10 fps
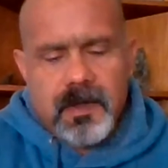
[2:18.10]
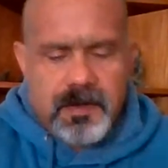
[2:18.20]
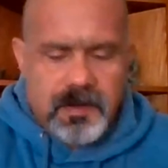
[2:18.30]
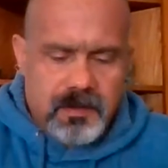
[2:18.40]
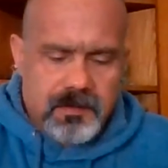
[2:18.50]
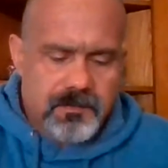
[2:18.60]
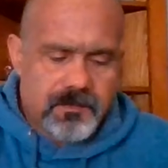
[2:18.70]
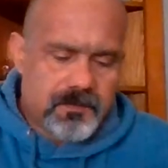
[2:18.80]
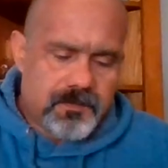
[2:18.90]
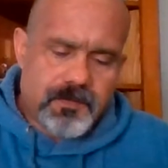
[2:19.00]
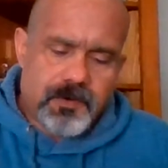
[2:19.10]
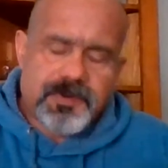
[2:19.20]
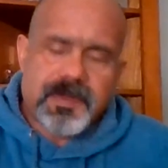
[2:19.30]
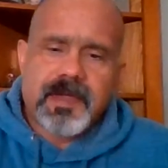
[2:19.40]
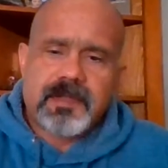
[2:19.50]
And in
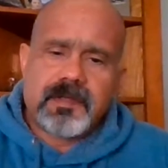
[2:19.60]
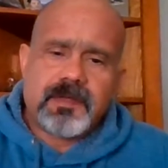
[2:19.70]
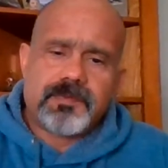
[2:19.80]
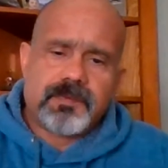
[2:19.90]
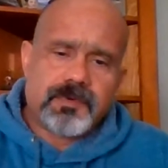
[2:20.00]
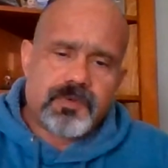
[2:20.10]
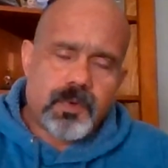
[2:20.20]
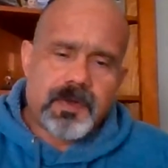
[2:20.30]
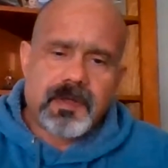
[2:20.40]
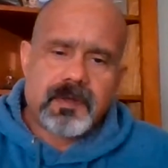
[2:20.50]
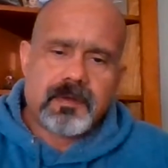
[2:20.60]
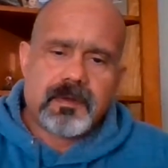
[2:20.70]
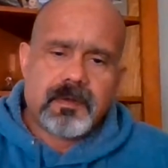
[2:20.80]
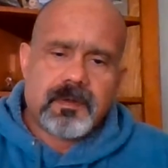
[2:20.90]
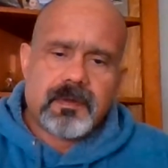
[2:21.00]
verse 18 through 20,
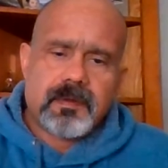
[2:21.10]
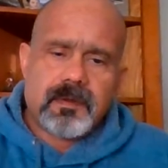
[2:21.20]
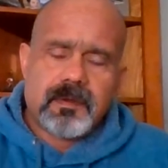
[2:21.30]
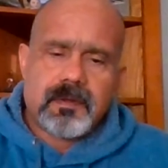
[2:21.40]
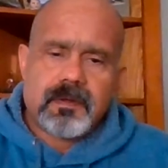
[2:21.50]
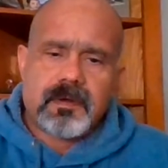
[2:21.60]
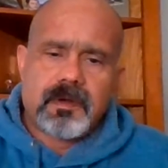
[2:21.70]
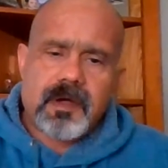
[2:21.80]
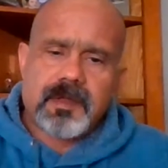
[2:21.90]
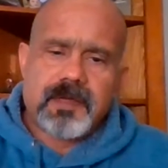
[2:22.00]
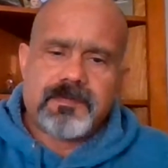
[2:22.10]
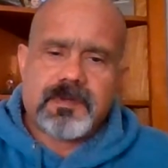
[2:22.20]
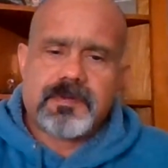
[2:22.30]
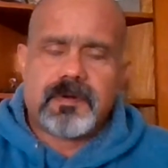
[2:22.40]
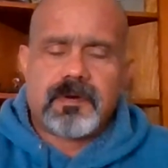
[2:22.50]
God gives
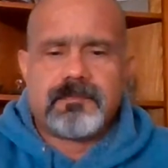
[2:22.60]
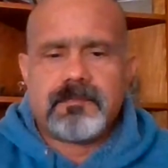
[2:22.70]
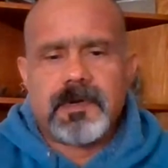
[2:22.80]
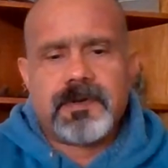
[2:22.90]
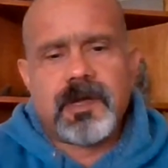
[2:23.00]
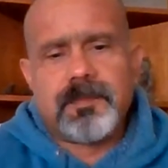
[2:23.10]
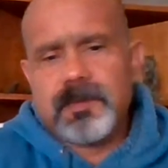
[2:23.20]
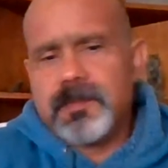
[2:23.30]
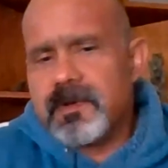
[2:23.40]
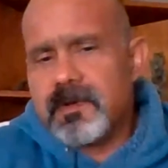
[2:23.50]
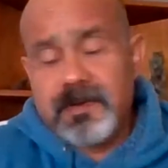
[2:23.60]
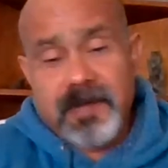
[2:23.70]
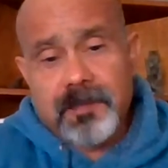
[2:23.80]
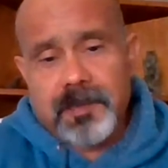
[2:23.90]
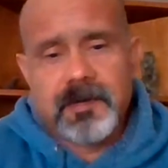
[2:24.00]
us a
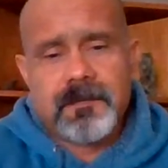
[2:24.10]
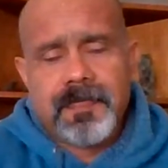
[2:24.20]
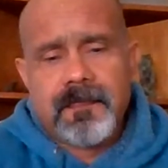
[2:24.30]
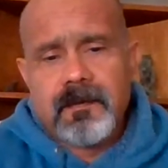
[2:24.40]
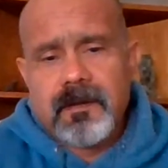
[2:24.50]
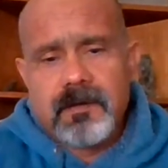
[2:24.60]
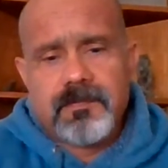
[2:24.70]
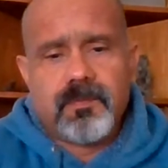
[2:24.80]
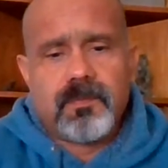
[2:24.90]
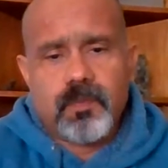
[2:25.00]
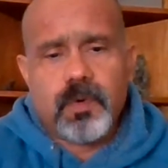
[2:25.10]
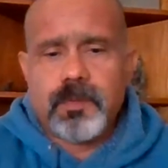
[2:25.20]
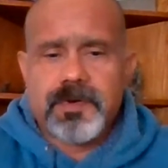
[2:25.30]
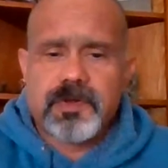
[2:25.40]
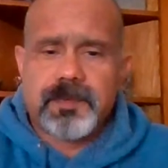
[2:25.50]
template of where
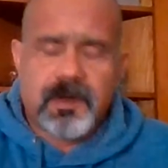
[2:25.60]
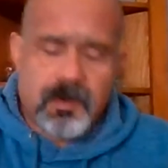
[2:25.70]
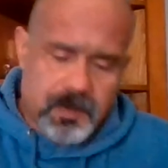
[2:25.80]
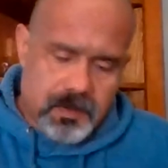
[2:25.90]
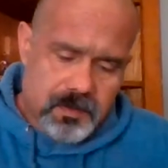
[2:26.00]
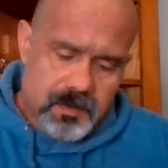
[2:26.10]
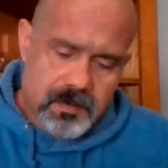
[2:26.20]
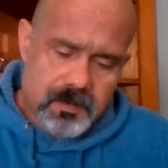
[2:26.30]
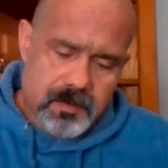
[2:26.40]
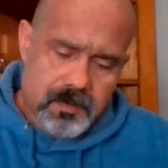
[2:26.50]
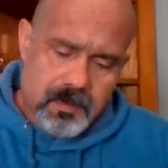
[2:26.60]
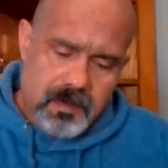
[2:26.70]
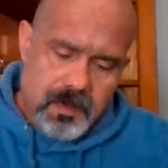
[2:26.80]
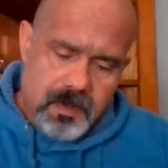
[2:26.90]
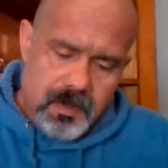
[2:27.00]
we should be going.
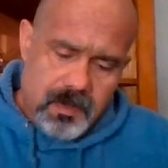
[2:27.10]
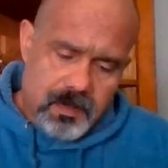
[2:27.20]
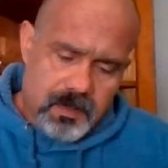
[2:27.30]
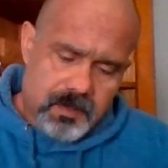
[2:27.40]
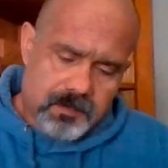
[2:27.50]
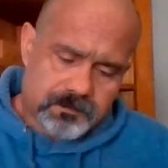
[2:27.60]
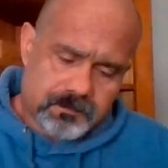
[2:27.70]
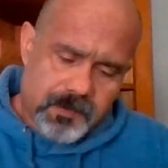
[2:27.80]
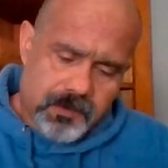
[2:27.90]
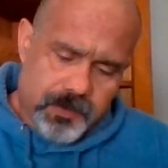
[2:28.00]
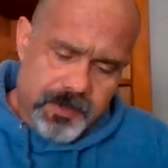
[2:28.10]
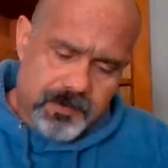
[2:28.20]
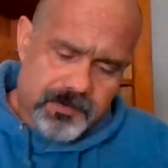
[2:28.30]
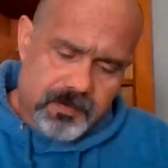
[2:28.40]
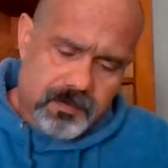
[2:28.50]
It
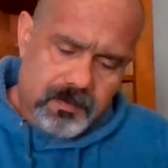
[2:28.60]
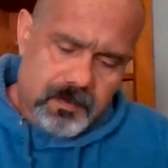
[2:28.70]
reads,